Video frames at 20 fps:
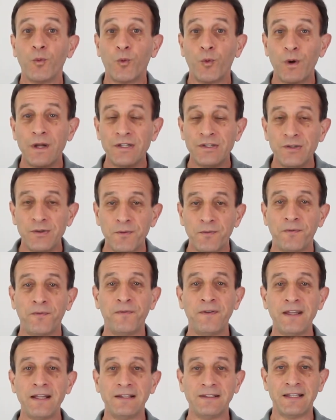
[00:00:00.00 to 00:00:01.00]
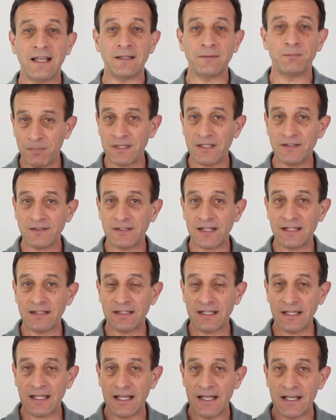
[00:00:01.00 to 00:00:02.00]
When you feel that peace
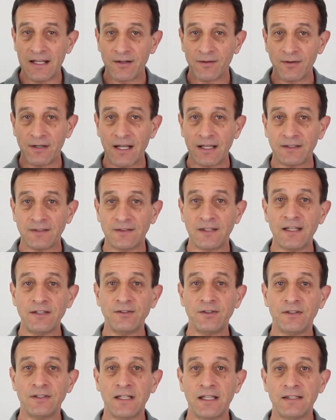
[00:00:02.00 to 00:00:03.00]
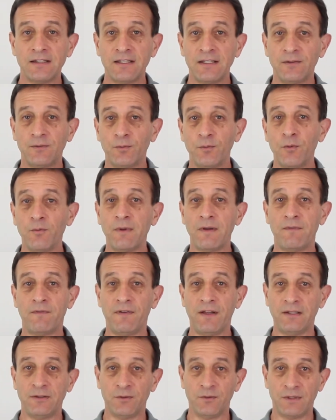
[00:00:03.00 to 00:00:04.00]
and the relaxation that this woman
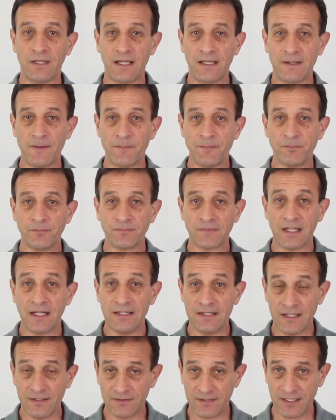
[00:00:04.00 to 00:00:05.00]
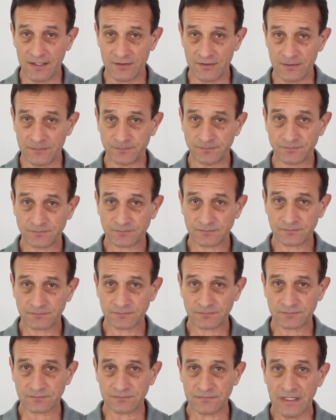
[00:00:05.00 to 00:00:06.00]
felt today in the session,
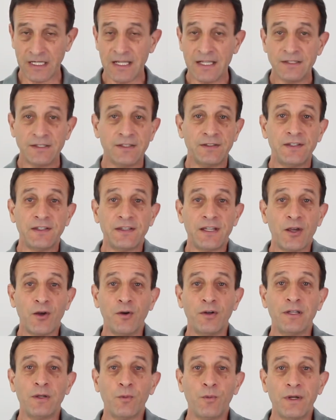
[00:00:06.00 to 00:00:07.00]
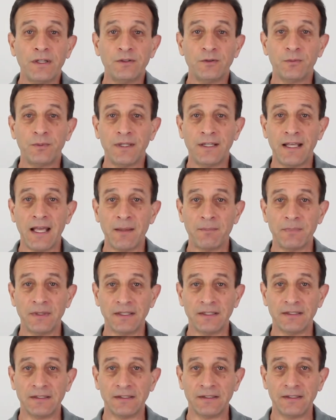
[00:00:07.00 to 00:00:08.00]
this is the only way to be happy.
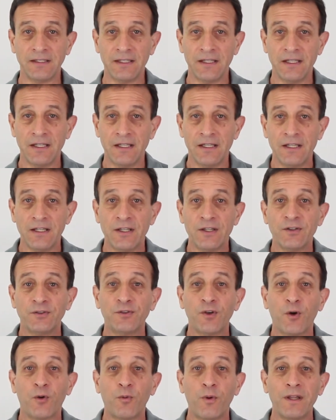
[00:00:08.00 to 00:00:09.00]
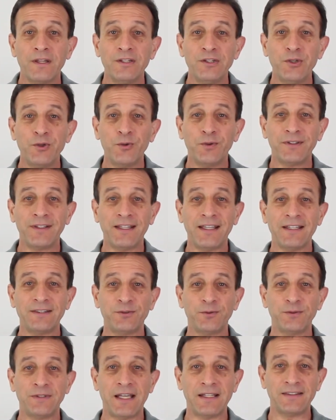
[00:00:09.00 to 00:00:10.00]
So when you get
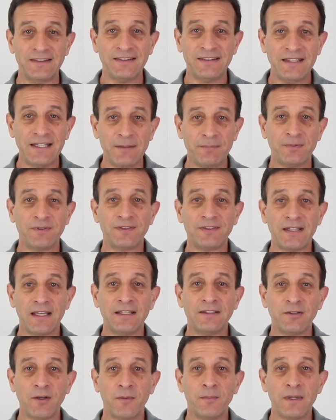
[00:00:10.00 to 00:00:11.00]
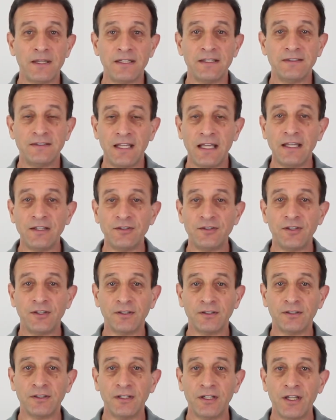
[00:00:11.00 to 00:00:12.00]
to that deep state of
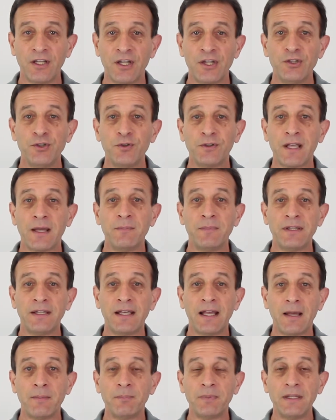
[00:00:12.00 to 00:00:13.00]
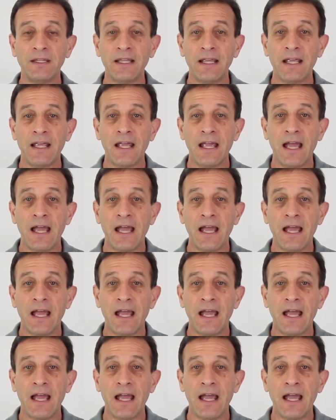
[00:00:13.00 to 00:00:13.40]
meditation, you can be happy.